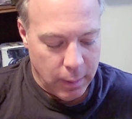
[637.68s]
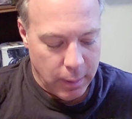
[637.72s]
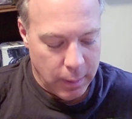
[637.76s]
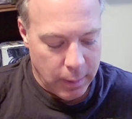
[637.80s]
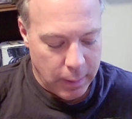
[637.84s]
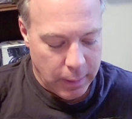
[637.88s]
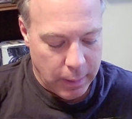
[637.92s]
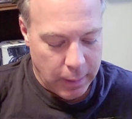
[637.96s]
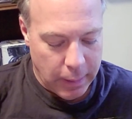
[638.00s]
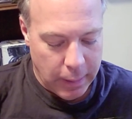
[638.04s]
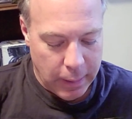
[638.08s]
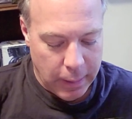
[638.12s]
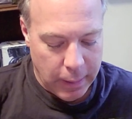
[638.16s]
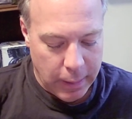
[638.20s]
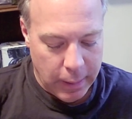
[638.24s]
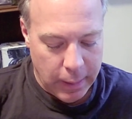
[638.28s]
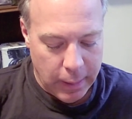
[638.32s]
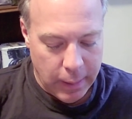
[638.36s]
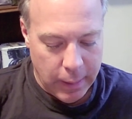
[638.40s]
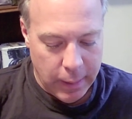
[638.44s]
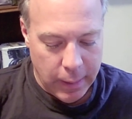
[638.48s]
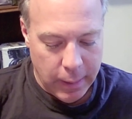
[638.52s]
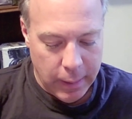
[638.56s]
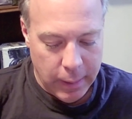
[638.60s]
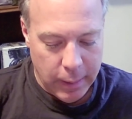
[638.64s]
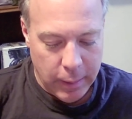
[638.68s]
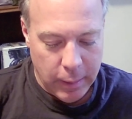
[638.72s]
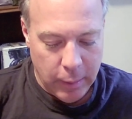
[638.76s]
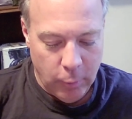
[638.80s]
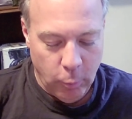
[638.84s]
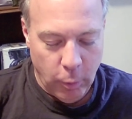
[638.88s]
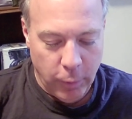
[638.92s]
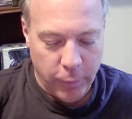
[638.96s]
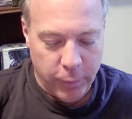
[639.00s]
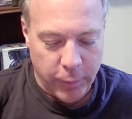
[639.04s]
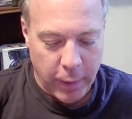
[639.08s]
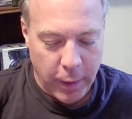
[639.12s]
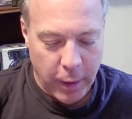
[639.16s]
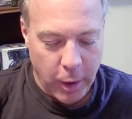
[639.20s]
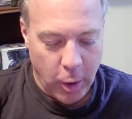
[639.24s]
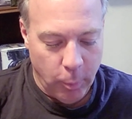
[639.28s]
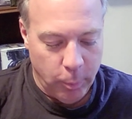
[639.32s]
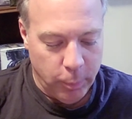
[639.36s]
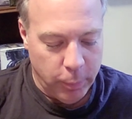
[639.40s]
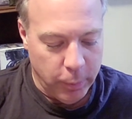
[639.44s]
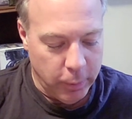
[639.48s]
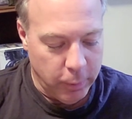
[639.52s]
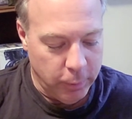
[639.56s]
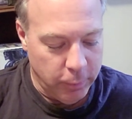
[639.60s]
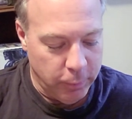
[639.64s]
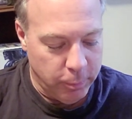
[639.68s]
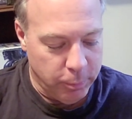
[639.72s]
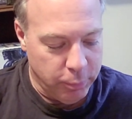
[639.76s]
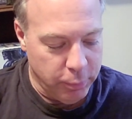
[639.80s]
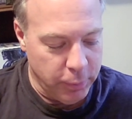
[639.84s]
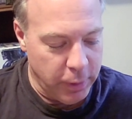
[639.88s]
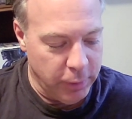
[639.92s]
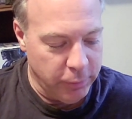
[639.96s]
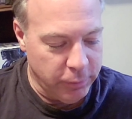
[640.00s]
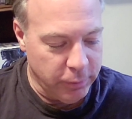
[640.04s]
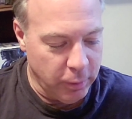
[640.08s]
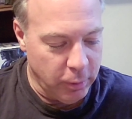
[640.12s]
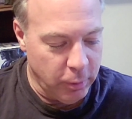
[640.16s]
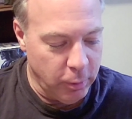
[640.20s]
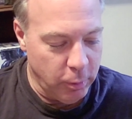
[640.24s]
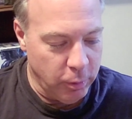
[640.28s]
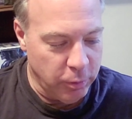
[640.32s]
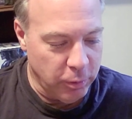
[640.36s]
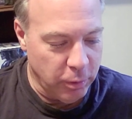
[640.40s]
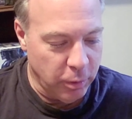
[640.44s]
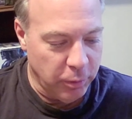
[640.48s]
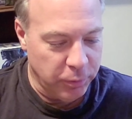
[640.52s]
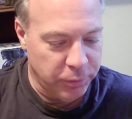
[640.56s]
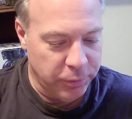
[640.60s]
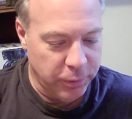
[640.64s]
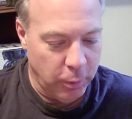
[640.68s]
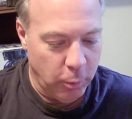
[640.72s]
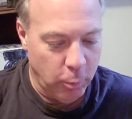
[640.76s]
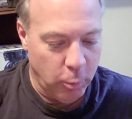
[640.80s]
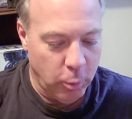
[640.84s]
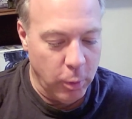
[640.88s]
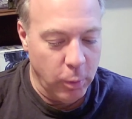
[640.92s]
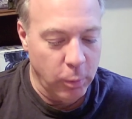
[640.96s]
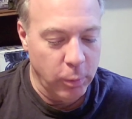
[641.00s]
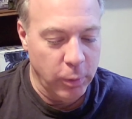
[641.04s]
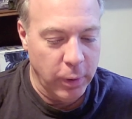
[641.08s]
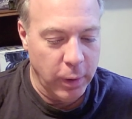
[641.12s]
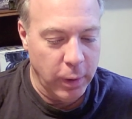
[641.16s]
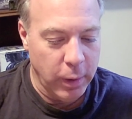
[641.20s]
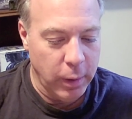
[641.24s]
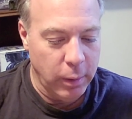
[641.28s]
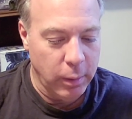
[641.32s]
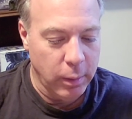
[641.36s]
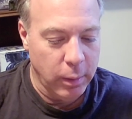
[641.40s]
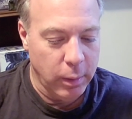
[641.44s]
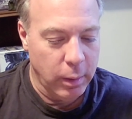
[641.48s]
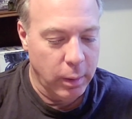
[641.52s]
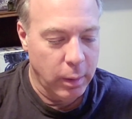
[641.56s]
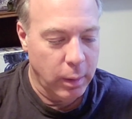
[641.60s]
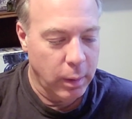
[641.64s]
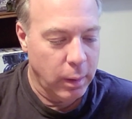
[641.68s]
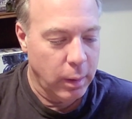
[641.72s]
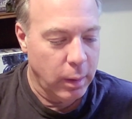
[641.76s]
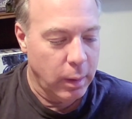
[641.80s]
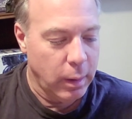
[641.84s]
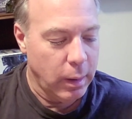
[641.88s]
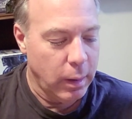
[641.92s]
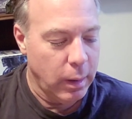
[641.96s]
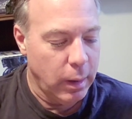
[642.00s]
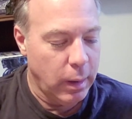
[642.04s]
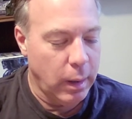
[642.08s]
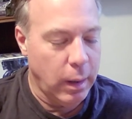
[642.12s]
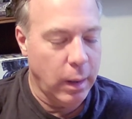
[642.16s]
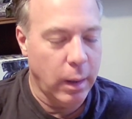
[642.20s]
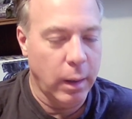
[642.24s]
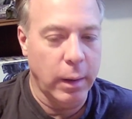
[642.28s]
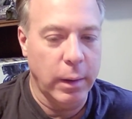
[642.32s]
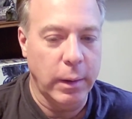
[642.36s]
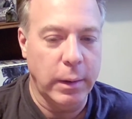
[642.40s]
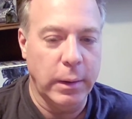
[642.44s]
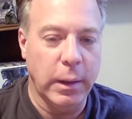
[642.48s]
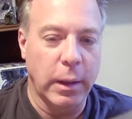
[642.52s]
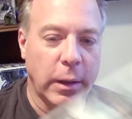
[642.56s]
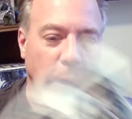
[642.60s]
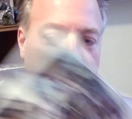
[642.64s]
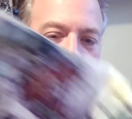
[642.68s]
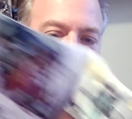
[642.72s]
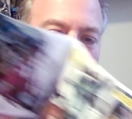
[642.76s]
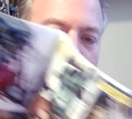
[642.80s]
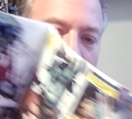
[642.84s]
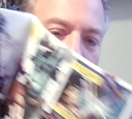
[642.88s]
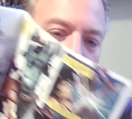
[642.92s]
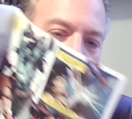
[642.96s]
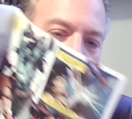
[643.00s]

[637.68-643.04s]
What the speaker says: And with the help of Brisa, who is also wounded, he ends up